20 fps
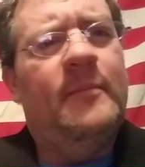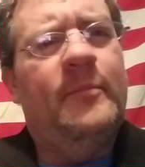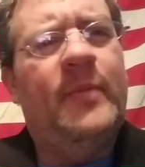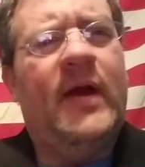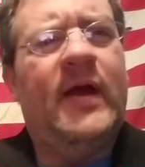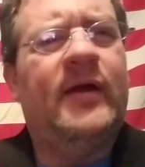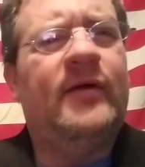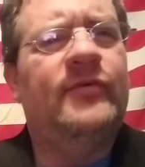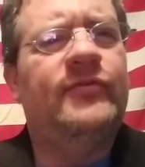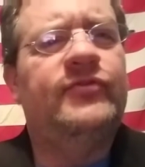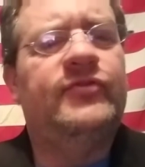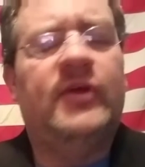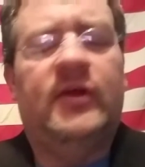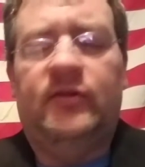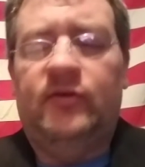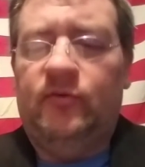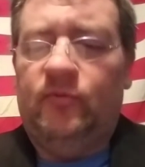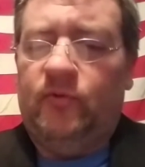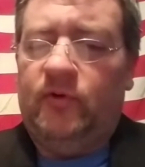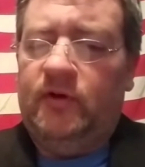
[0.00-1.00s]
Back on
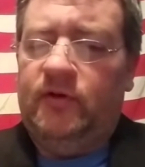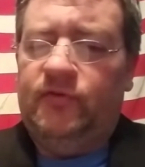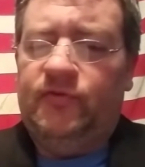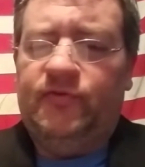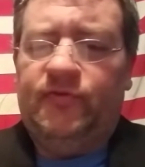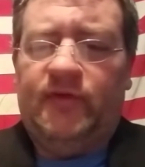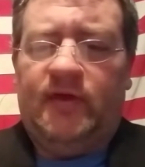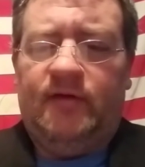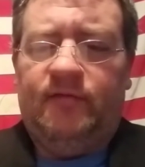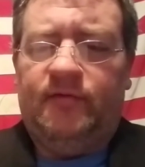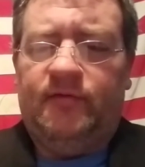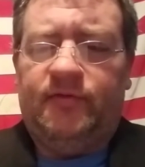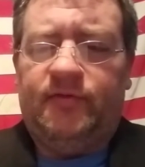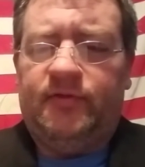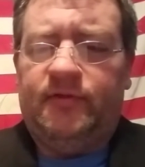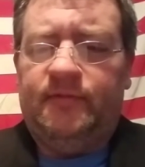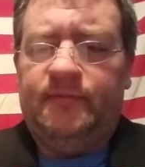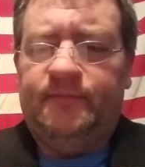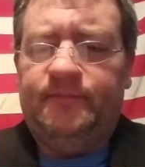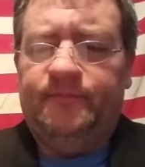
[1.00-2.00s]
January 7th,
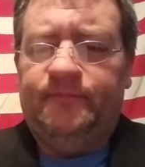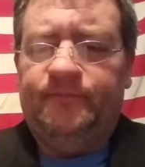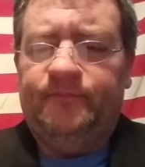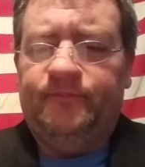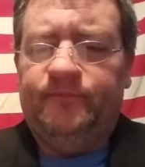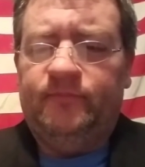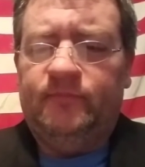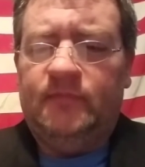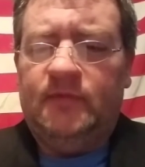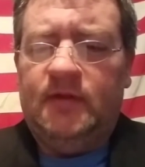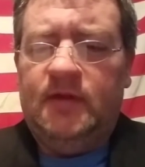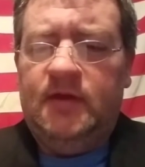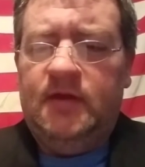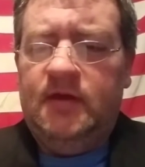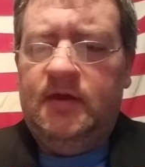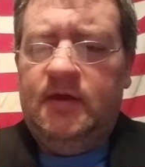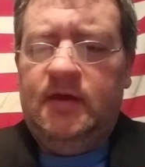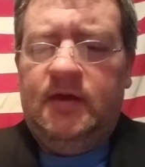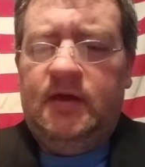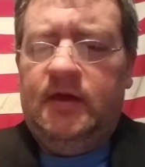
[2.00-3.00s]

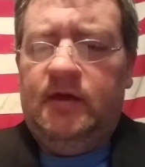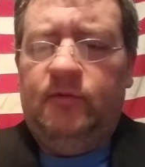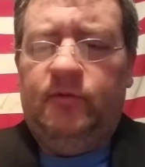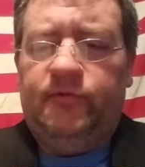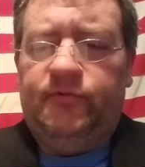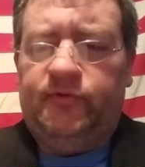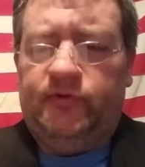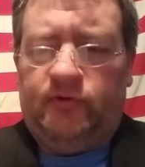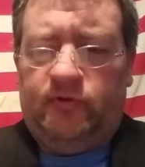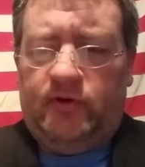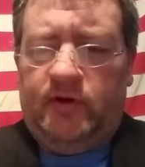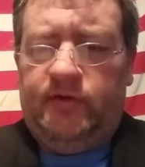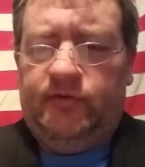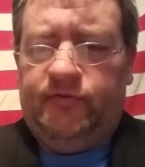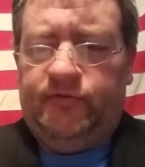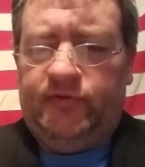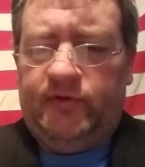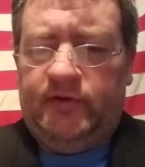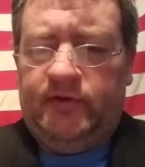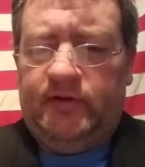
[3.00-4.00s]
it was a great
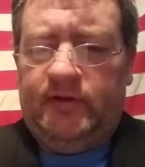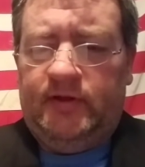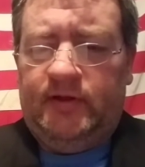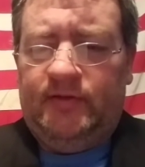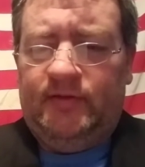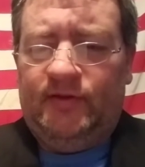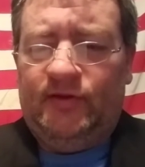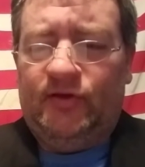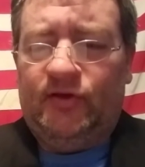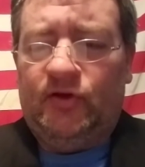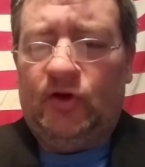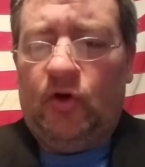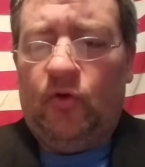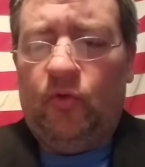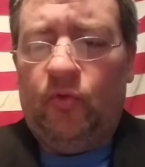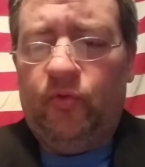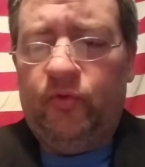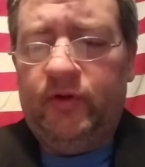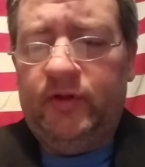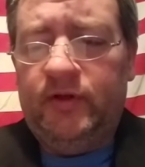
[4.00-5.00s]
Sunday, the
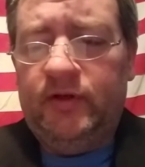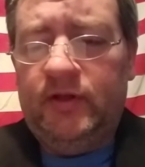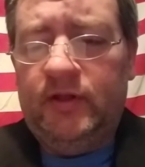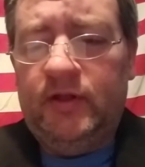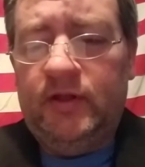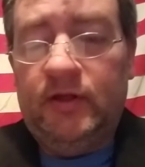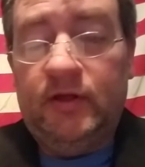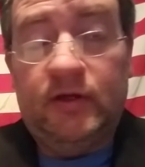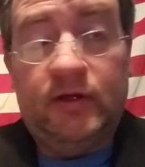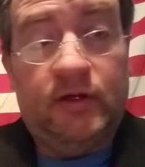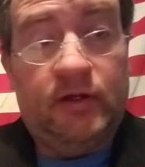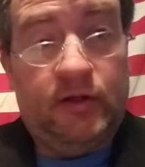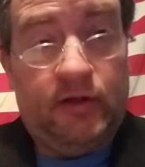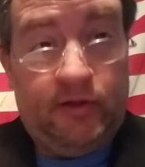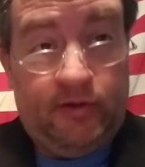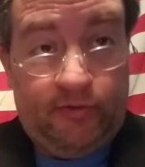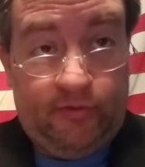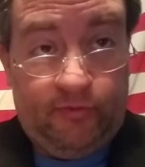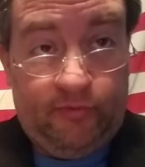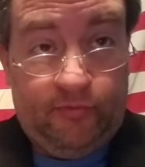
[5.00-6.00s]
Golden
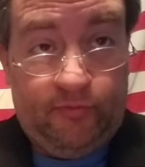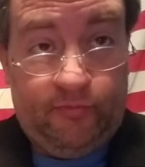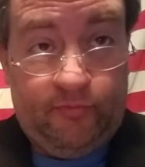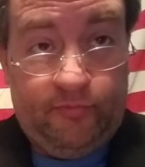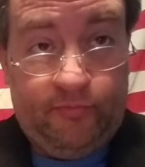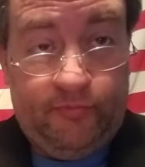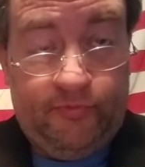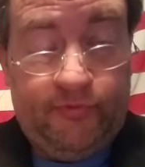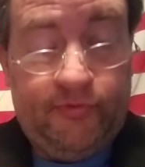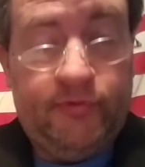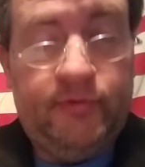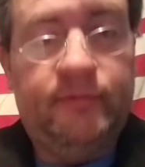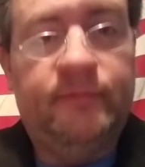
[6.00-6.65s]
Globes.